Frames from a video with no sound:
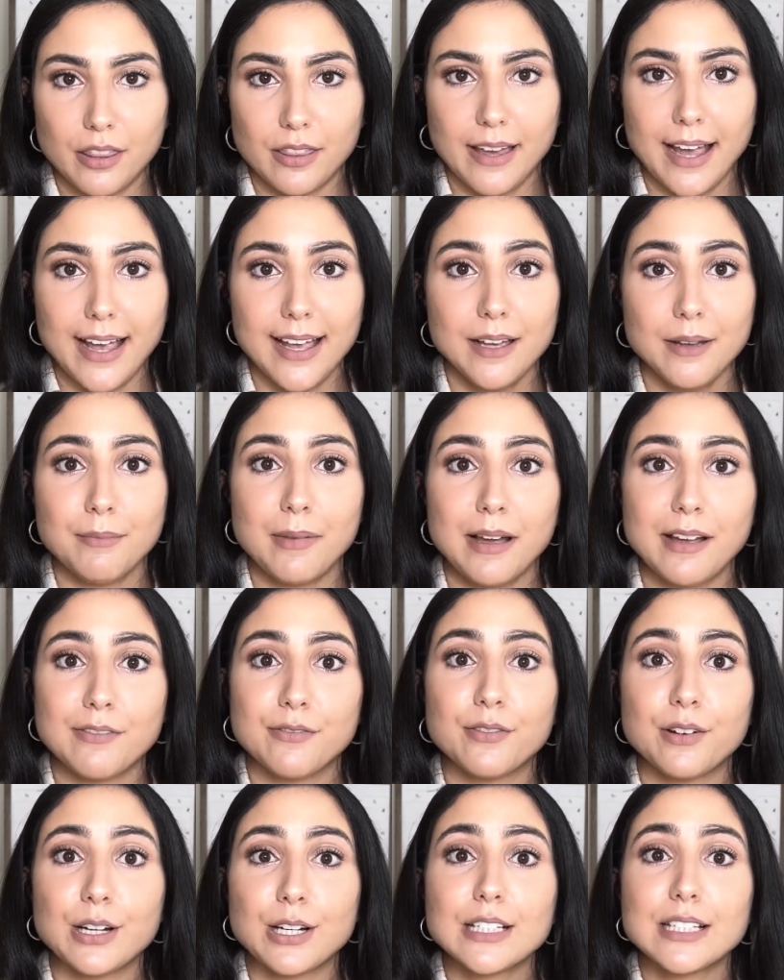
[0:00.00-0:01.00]
I hit my
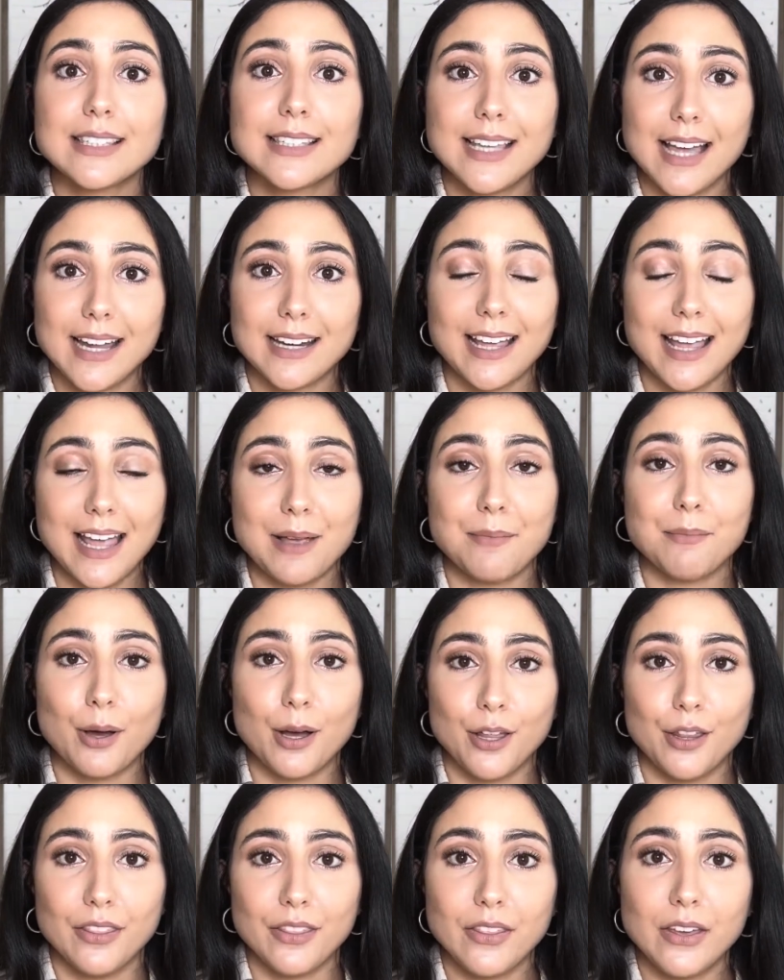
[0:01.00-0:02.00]
first 10K
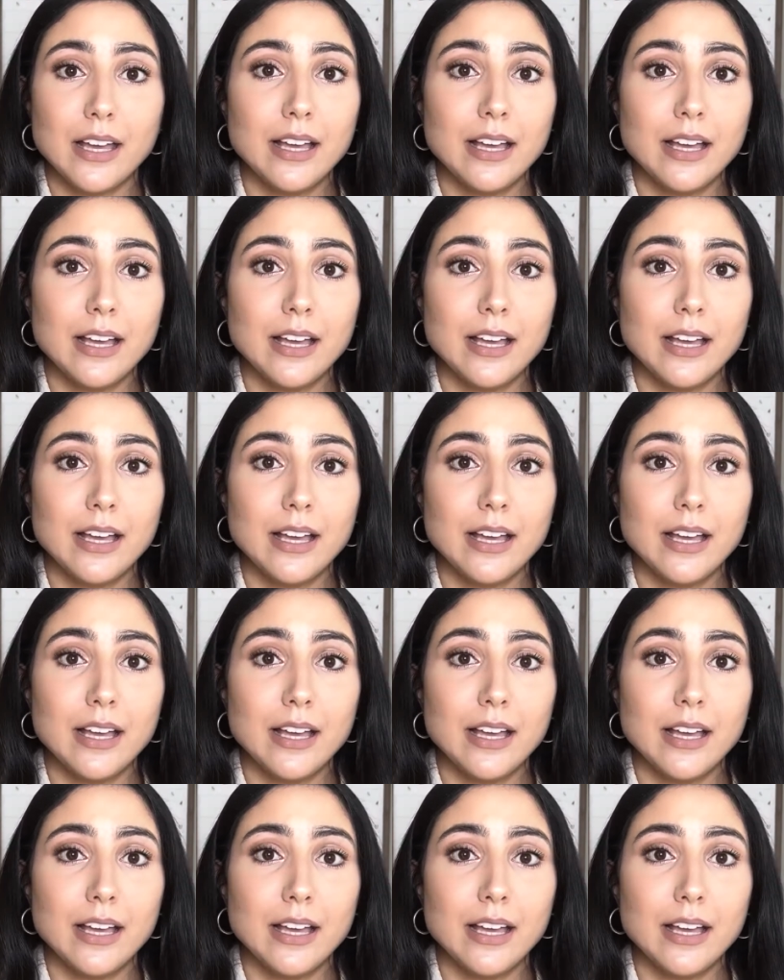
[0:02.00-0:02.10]
month